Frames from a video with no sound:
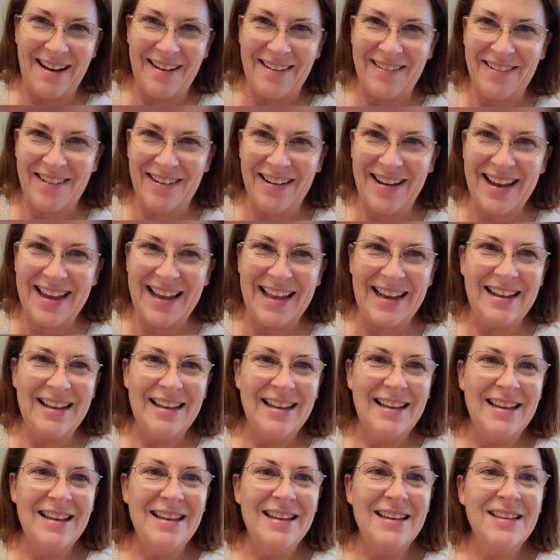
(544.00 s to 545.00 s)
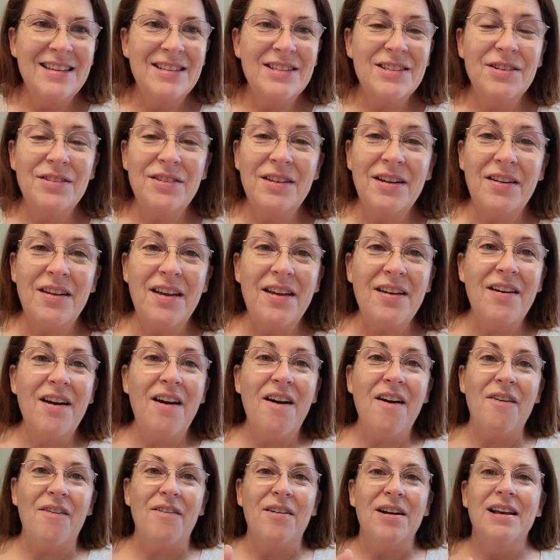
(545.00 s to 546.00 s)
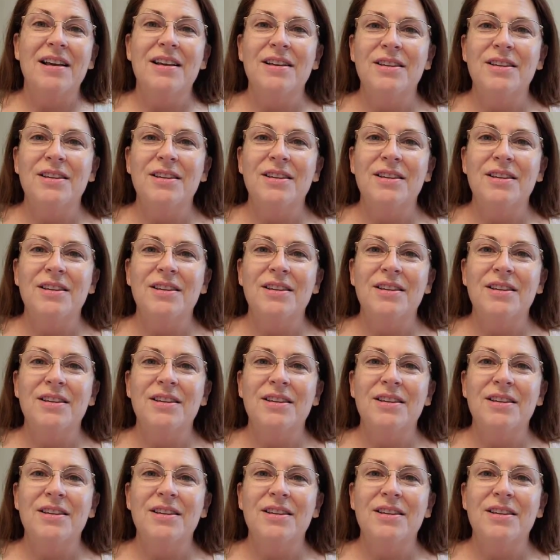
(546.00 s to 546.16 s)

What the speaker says: All right, so there you go.